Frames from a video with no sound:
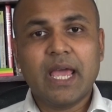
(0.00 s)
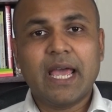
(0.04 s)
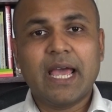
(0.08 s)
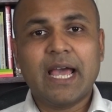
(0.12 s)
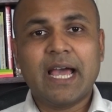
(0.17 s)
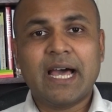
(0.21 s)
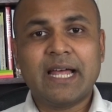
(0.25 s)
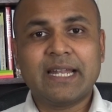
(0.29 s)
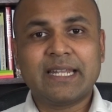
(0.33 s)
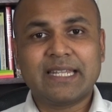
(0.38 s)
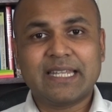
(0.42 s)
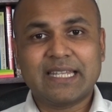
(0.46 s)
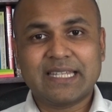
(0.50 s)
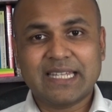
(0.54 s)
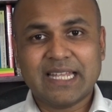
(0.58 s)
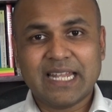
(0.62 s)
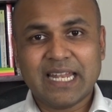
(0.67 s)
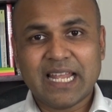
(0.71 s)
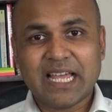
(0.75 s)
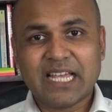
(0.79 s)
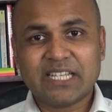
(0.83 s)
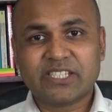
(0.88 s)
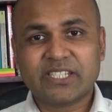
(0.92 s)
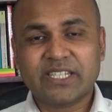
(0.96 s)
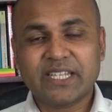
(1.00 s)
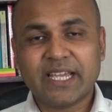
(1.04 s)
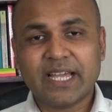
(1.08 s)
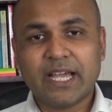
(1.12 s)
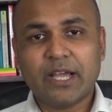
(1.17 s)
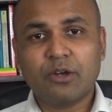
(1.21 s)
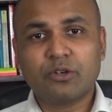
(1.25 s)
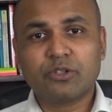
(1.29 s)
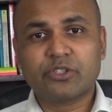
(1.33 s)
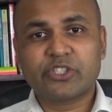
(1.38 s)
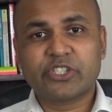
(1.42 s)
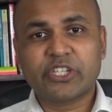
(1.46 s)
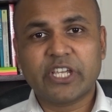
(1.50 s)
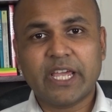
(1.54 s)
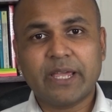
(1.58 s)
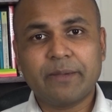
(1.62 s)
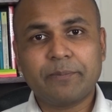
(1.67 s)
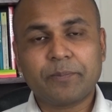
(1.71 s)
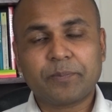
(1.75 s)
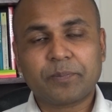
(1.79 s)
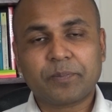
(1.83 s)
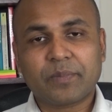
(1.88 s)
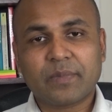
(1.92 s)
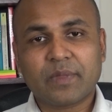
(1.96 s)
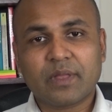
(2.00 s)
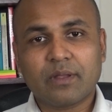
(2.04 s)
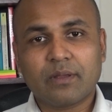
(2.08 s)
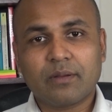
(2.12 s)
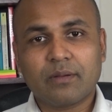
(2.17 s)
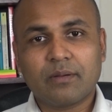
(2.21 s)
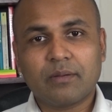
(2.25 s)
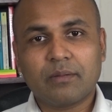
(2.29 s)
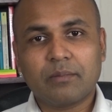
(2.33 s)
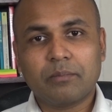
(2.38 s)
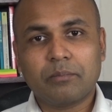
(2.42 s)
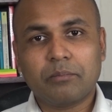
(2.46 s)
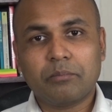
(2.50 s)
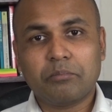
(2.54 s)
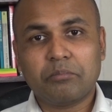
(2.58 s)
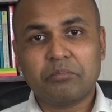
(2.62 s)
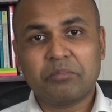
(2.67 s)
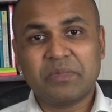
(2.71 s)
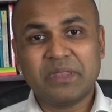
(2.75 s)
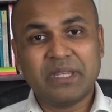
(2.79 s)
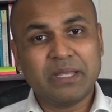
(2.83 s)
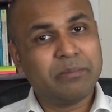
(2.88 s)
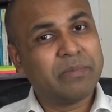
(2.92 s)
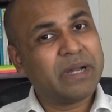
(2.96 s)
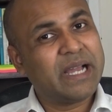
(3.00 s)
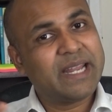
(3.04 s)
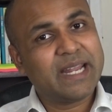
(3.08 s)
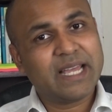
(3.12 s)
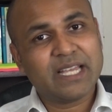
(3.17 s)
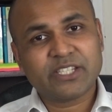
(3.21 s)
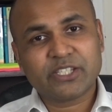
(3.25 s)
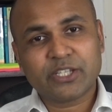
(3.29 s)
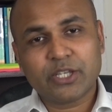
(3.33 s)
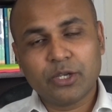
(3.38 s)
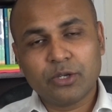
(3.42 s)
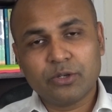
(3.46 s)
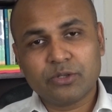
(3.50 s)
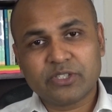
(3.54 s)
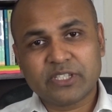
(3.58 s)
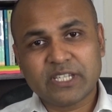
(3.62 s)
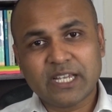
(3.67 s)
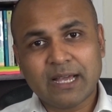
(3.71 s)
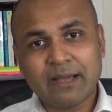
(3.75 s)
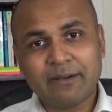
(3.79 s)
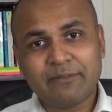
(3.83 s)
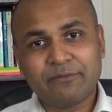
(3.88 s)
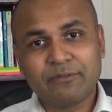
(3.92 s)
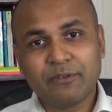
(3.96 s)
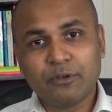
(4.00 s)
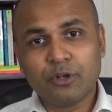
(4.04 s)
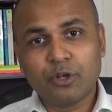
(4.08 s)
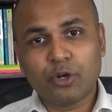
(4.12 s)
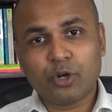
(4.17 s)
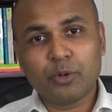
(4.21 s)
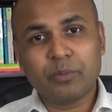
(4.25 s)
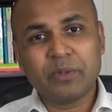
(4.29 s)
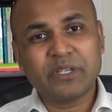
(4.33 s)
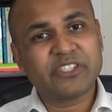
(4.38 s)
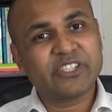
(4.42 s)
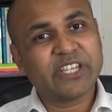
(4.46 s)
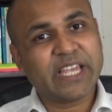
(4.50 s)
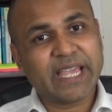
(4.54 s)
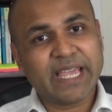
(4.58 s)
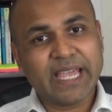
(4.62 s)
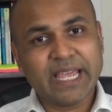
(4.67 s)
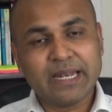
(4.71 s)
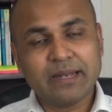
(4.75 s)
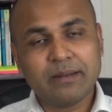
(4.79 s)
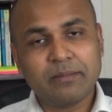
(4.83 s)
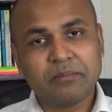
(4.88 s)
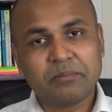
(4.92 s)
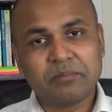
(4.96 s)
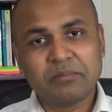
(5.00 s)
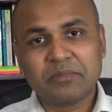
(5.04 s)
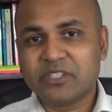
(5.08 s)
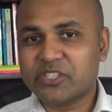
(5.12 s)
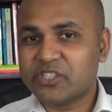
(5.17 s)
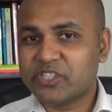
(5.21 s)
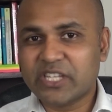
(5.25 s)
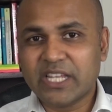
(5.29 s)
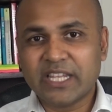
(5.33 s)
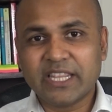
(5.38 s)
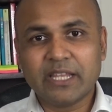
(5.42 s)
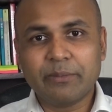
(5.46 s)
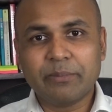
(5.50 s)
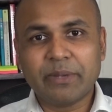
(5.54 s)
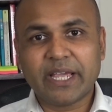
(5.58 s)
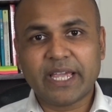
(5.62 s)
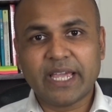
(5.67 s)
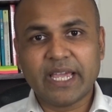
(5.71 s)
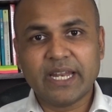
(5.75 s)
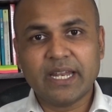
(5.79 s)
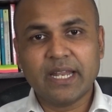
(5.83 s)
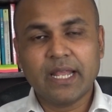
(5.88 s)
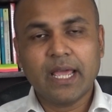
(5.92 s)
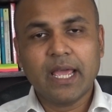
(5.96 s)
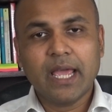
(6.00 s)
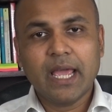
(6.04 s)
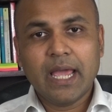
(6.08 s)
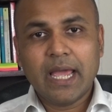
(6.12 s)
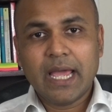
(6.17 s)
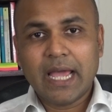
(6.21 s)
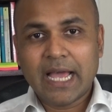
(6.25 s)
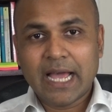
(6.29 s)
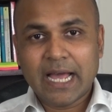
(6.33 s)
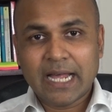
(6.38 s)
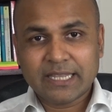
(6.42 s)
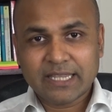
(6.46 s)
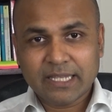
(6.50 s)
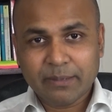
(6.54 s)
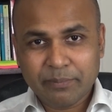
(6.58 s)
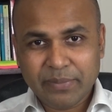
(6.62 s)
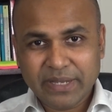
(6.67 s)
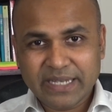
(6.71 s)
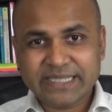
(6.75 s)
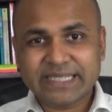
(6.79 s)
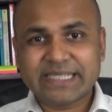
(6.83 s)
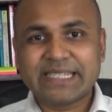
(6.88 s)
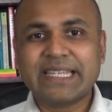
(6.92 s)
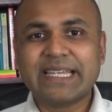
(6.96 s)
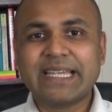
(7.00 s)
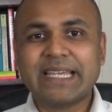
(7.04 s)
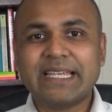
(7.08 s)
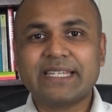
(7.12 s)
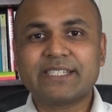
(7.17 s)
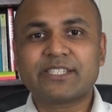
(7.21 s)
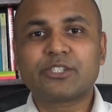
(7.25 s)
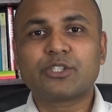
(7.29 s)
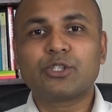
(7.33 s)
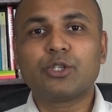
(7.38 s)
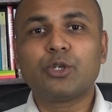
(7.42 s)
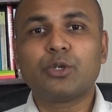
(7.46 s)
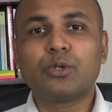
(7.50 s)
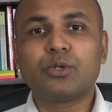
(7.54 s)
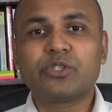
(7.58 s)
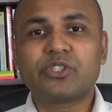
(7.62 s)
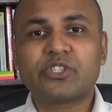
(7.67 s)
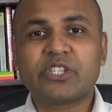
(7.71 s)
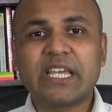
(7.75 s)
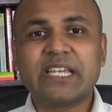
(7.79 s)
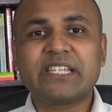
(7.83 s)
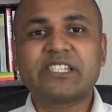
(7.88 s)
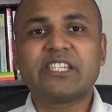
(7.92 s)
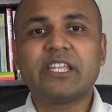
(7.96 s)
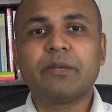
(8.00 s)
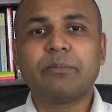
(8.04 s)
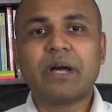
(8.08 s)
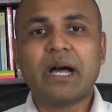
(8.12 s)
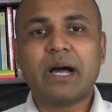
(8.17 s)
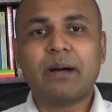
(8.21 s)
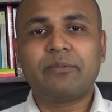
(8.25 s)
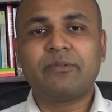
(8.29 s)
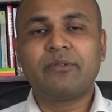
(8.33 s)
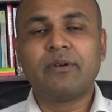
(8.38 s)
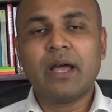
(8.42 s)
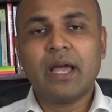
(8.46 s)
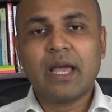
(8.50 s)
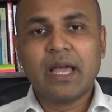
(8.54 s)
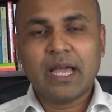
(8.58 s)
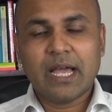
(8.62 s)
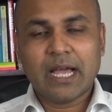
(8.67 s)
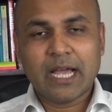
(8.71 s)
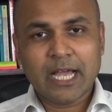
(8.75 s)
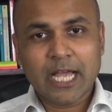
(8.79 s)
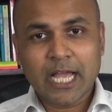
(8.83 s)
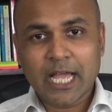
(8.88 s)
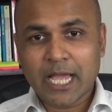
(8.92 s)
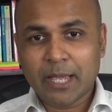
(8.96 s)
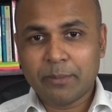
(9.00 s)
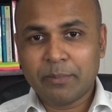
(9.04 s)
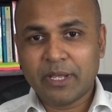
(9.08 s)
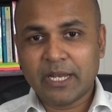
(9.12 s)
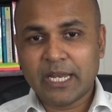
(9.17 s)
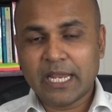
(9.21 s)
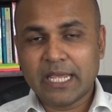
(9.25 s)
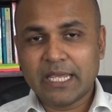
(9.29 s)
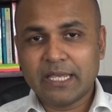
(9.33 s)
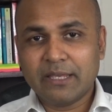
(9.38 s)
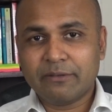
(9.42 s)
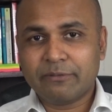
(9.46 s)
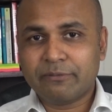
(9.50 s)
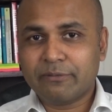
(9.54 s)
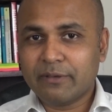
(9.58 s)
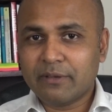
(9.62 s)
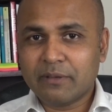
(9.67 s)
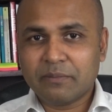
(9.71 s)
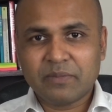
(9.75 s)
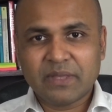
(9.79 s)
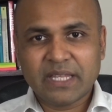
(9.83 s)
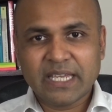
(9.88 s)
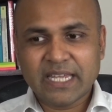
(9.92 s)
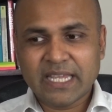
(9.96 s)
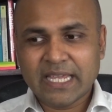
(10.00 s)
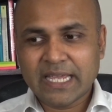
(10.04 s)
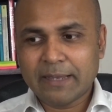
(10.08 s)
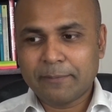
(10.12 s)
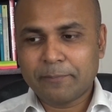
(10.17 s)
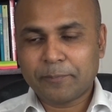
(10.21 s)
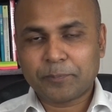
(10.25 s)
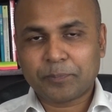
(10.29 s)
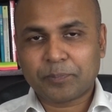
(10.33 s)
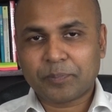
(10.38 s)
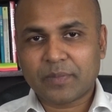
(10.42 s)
And the last thing I would say, they might ask you a few documents again, send them again, and the best thing is to chase them up. If they